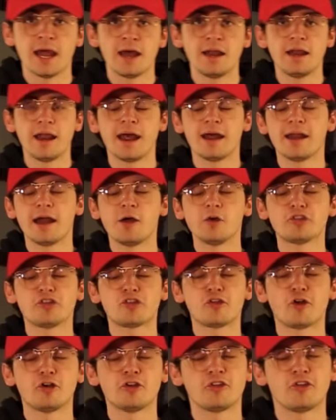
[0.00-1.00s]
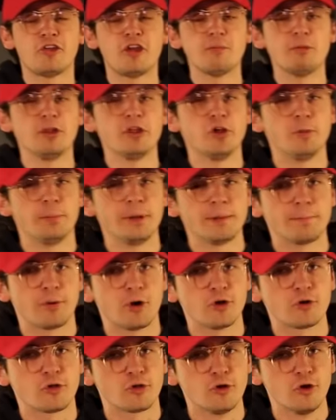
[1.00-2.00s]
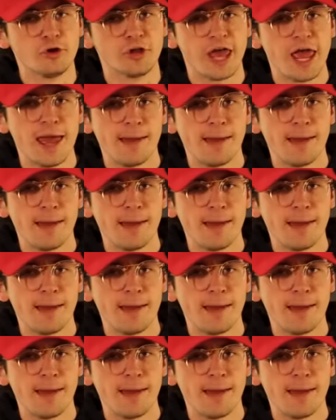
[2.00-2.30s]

Now, now, now it's starting to seem a little bit personal to